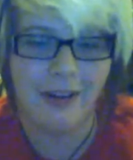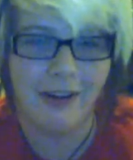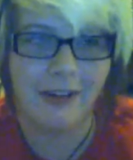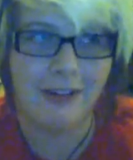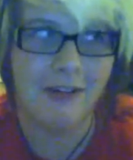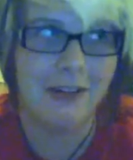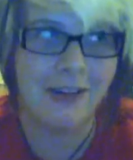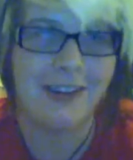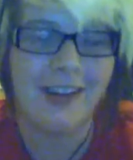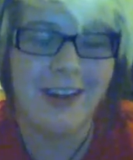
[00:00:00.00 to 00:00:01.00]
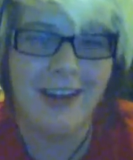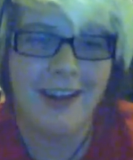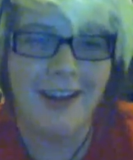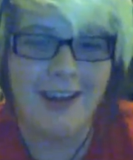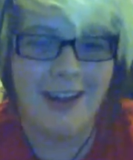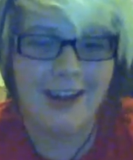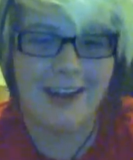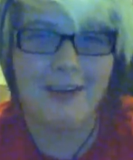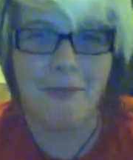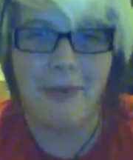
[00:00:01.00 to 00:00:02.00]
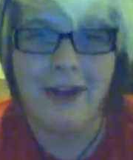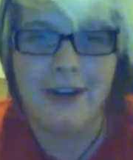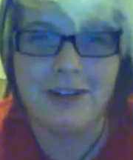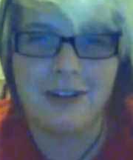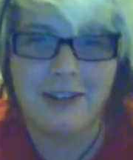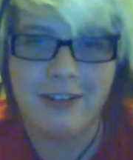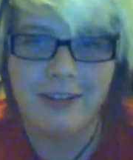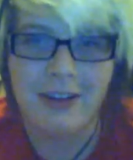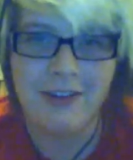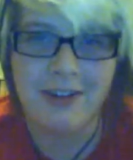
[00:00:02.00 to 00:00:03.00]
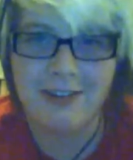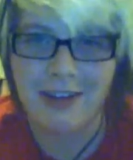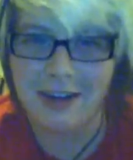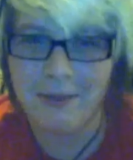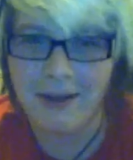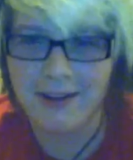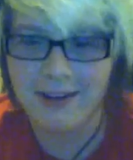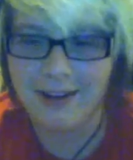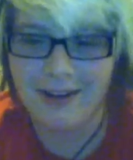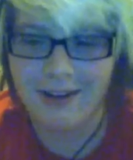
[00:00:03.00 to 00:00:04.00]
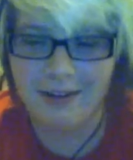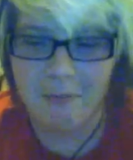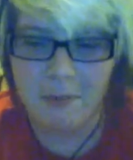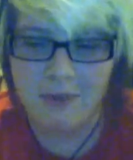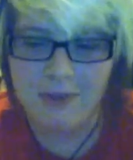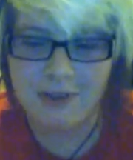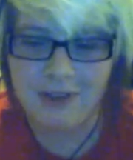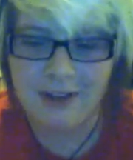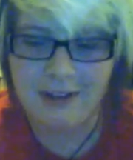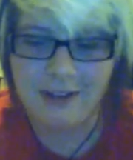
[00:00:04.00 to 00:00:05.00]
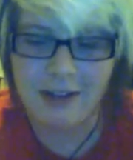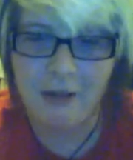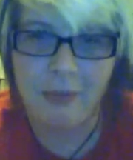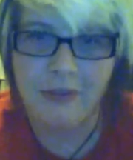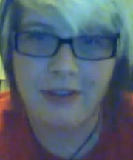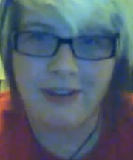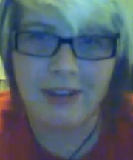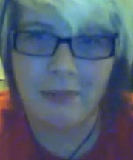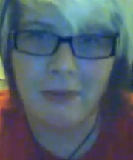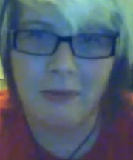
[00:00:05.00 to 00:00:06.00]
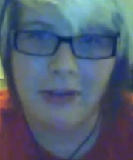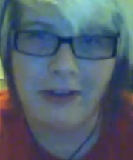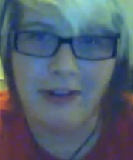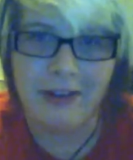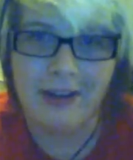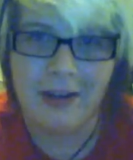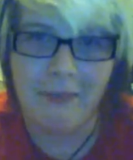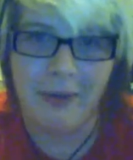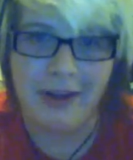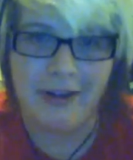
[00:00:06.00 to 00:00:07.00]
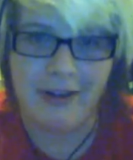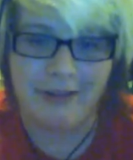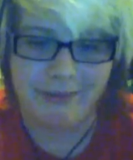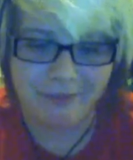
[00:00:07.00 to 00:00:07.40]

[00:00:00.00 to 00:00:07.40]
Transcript: I like to do this. Like, it gets better just if you just think about it. just a couple of years, it got better.